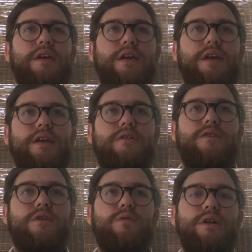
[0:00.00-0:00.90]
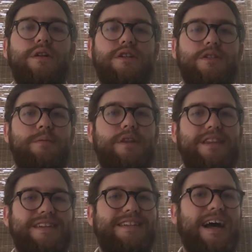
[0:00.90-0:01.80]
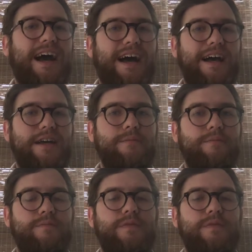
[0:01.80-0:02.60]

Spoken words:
If you're willing to spend the time